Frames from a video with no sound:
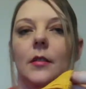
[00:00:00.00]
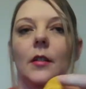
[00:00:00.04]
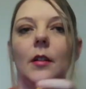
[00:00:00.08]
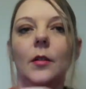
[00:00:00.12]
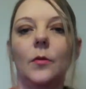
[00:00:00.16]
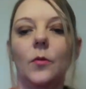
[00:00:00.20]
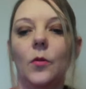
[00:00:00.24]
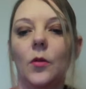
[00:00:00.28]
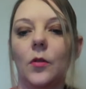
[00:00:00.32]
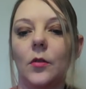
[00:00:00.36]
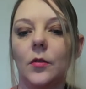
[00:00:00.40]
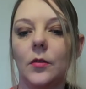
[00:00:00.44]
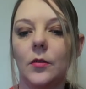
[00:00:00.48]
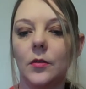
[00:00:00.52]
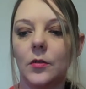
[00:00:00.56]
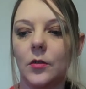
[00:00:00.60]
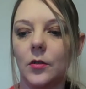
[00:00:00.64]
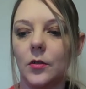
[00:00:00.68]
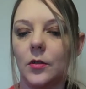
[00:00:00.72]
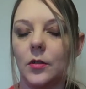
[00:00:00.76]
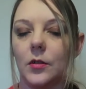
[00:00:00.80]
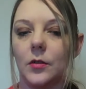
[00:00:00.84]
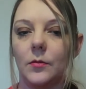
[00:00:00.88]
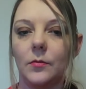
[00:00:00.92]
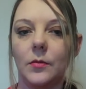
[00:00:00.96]
I want
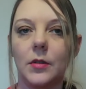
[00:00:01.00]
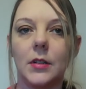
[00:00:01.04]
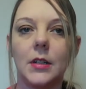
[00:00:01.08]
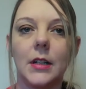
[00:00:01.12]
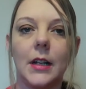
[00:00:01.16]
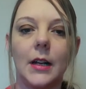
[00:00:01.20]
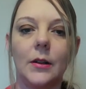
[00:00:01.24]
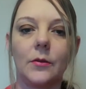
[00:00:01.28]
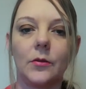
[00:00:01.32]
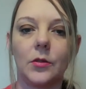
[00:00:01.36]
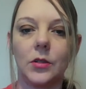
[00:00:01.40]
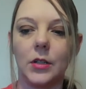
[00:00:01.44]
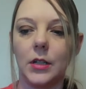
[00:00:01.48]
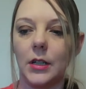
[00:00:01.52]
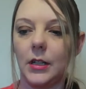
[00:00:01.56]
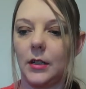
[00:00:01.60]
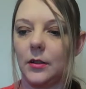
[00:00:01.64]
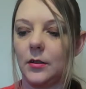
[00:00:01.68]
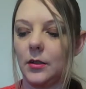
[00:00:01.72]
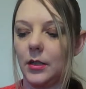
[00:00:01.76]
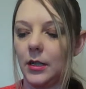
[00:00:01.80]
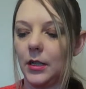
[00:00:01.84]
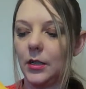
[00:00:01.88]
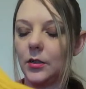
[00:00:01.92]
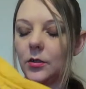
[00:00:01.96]
just some slouchy
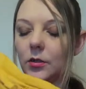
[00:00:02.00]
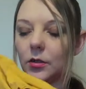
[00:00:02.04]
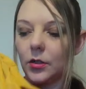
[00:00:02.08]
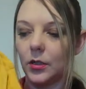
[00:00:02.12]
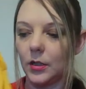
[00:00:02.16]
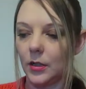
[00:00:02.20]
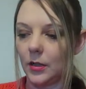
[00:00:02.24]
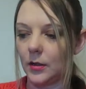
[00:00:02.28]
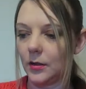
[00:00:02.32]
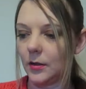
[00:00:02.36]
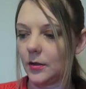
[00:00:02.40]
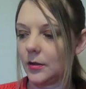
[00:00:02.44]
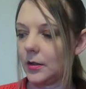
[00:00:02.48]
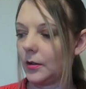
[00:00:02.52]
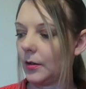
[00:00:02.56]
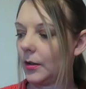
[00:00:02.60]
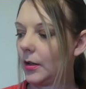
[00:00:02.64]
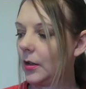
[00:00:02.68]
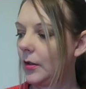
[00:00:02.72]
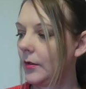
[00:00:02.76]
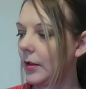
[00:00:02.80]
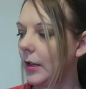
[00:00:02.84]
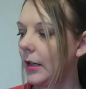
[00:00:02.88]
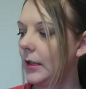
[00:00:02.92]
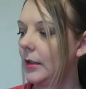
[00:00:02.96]
t-shirts, so I
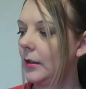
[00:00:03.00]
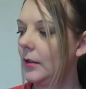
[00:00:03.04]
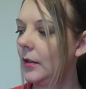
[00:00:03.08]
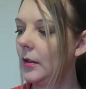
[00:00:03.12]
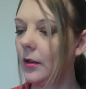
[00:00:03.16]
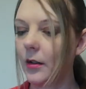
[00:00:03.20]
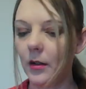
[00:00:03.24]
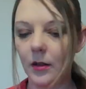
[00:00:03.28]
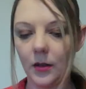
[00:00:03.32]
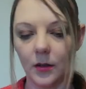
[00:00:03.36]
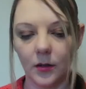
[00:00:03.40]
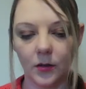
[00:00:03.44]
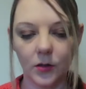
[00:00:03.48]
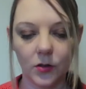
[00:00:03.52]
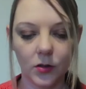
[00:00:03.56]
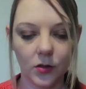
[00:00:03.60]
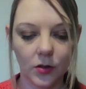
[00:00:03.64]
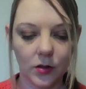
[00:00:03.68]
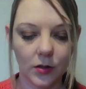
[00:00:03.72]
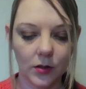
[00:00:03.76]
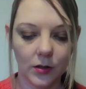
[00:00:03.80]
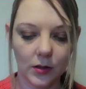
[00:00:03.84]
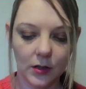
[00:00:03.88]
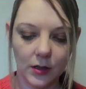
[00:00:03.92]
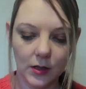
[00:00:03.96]
got that in a
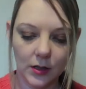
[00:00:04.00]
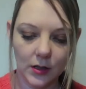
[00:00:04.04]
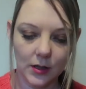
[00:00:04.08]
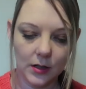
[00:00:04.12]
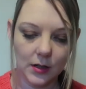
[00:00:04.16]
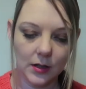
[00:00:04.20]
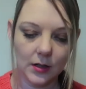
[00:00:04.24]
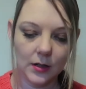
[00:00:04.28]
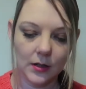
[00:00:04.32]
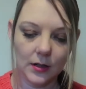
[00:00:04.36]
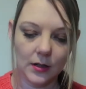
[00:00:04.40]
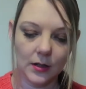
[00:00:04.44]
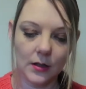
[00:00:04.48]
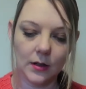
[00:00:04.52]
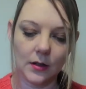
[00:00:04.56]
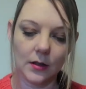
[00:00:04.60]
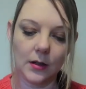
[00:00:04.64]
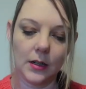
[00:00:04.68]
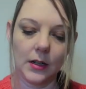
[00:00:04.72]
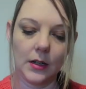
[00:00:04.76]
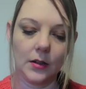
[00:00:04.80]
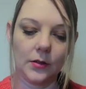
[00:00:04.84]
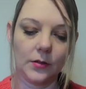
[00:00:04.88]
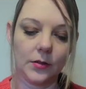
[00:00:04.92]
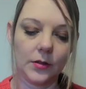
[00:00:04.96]
large.
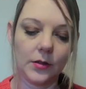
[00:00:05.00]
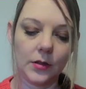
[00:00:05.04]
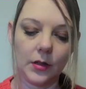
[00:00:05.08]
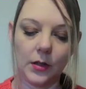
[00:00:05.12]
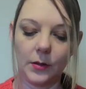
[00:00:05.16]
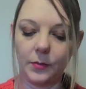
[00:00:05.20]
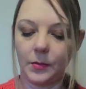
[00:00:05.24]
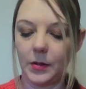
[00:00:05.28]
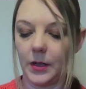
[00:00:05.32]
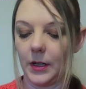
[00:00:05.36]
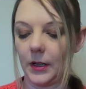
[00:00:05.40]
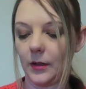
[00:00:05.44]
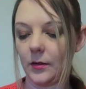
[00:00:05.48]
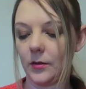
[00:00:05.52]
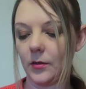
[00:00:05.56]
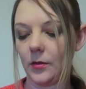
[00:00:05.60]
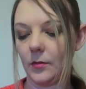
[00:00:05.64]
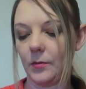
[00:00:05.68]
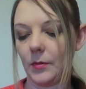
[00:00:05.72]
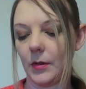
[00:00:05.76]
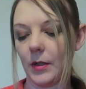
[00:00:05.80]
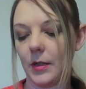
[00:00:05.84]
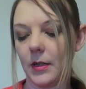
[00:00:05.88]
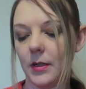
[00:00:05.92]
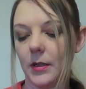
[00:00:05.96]
I also picked
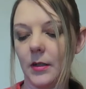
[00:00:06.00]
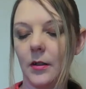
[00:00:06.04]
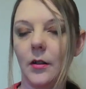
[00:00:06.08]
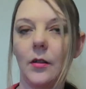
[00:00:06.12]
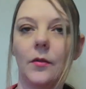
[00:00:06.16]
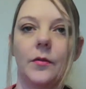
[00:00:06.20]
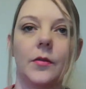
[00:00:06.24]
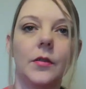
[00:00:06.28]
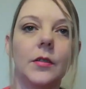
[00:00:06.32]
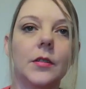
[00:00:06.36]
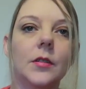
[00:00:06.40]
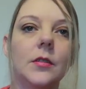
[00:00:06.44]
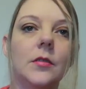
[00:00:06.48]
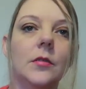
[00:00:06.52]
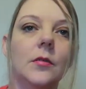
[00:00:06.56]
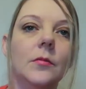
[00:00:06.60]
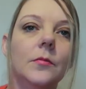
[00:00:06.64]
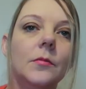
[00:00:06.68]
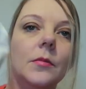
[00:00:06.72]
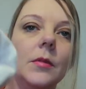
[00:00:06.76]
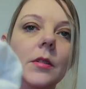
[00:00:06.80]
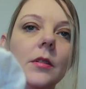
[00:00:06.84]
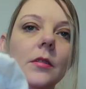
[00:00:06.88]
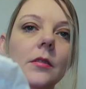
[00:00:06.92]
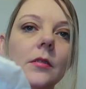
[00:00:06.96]
up myself
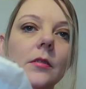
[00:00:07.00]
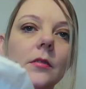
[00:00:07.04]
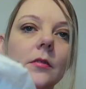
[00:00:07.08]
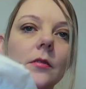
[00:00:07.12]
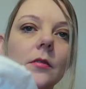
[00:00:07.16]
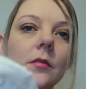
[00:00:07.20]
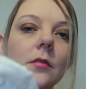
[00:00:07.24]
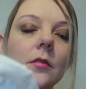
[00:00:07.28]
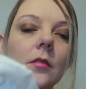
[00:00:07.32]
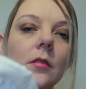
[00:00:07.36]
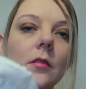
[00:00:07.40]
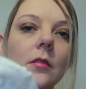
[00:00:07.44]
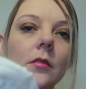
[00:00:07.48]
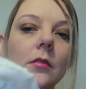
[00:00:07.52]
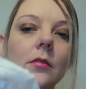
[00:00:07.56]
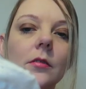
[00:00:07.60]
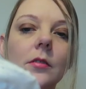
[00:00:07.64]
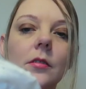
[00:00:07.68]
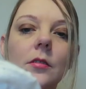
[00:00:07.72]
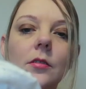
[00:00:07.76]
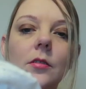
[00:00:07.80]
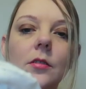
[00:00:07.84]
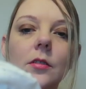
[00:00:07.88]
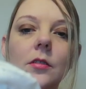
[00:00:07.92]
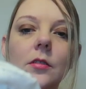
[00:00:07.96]
some
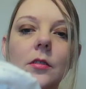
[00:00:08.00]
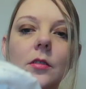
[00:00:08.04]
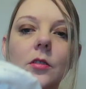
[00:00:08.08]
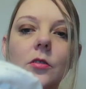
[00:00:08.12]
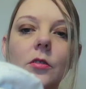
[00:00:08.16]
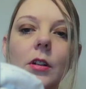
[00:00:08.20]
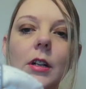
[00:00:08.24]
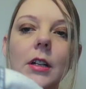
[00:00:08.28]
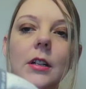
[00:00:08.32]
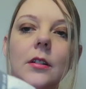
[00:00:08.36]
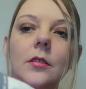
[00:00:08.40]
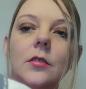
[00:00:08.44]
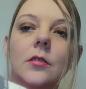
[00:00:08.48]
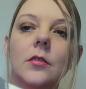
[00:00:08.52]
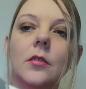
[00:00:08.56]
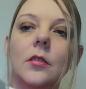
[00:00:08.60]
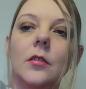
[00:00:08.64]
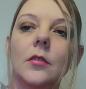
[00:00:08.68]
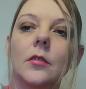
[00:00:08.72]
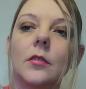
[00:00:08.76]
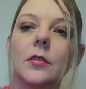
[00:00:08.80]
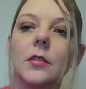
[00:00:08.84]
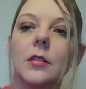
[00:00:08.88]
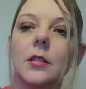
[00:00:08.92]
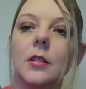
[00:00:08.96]
socks, just the trainer
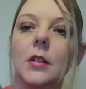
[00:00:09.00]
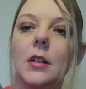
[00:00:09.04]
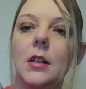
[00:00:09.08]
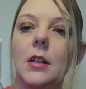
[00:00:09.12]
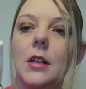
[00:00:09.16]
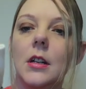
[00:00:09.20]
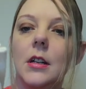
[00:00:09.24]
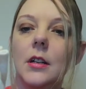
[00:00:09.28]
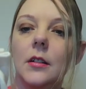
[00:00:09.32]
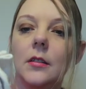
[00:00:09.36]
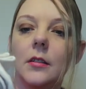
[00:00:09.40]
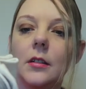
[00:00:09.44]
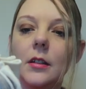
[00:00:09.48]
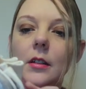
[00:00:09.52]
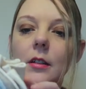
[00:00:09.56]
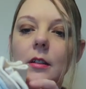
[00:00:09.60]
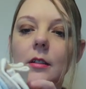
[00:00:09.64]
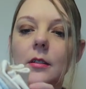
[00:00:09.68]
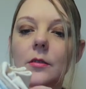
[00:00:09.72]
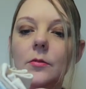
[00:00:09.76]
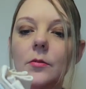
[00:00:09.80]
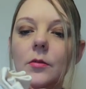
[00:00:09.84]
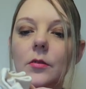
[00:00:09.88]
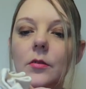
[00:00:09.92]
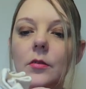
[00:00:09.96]
socks.
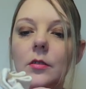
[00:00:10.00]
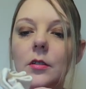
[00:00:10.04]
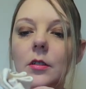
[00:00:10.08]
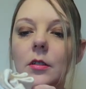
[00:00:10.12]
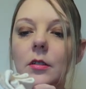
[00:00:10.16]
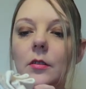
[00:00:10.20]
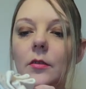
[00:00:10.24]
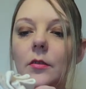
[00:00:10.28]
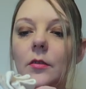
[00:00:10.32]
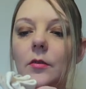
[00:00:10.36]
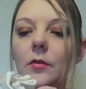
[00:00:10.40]
There's 1, 2,